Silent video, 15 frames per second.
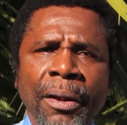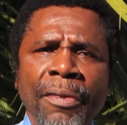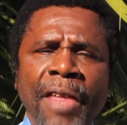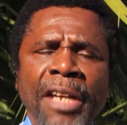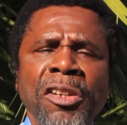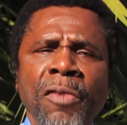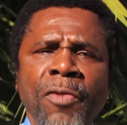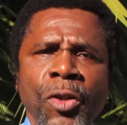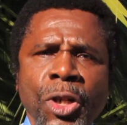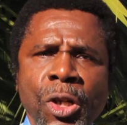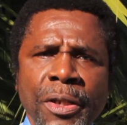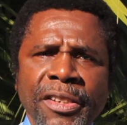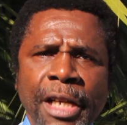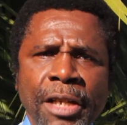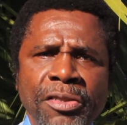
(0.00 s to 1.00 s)
Thank you for your
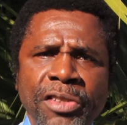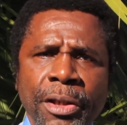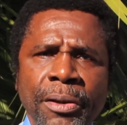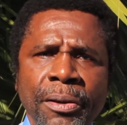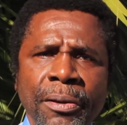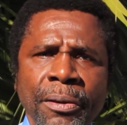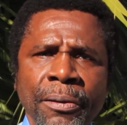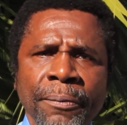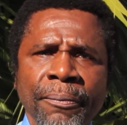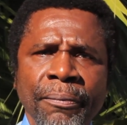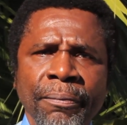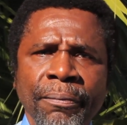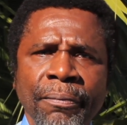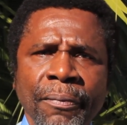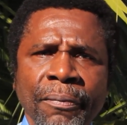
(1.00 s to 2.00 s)
attention.
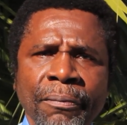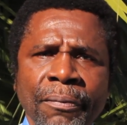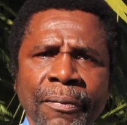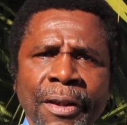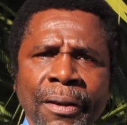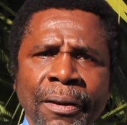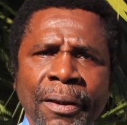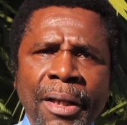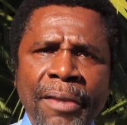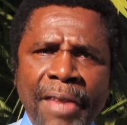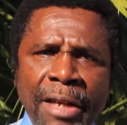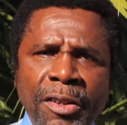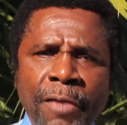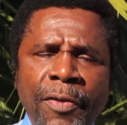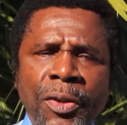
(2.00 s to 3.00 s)

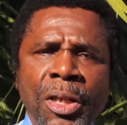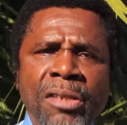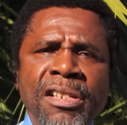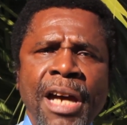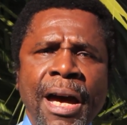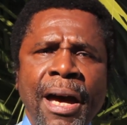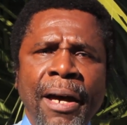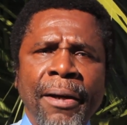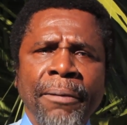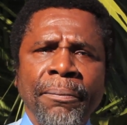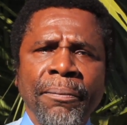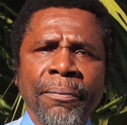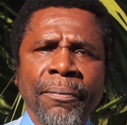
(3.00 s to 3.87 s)
Thank you for your time.